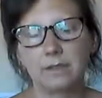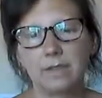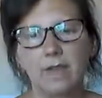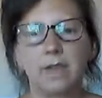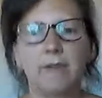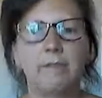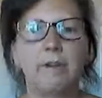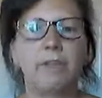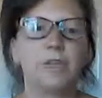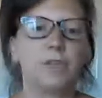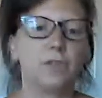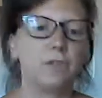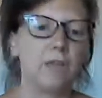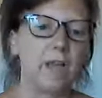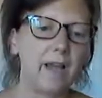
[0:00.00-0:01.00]
and
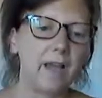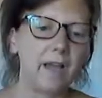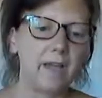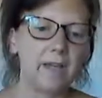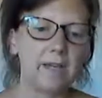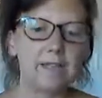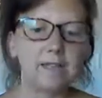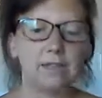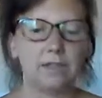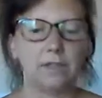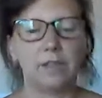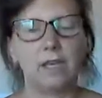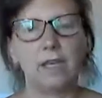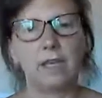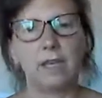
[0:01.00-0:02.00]
everything's nice,
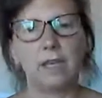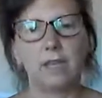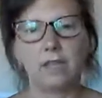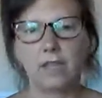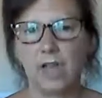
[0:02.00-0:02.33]
and your